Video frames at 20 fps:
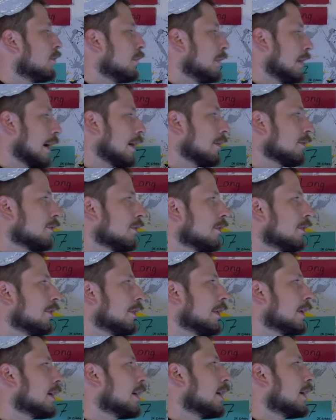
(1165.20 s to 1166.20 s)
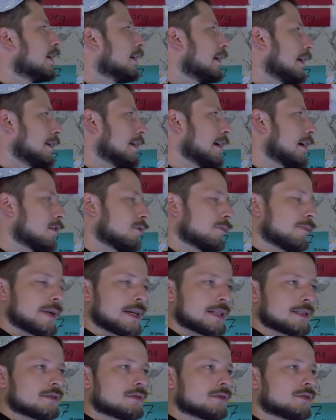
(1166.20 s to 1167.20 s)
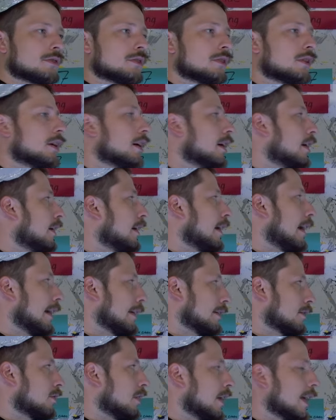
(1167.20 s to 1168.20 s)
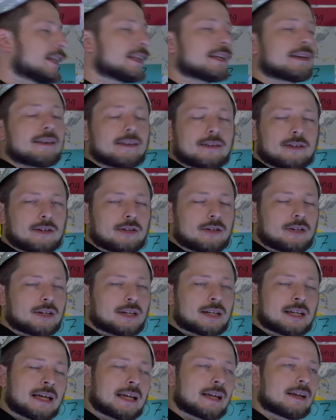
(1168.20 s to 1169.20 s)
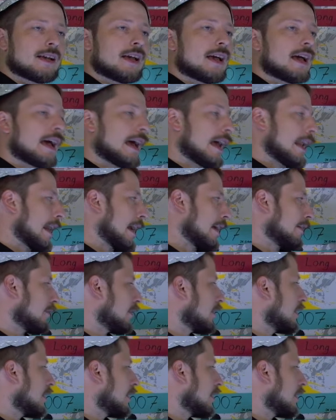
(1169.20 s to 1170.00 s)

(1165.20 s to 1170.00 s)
without knowing that Jacob Madsen had collected the dirt on the king and had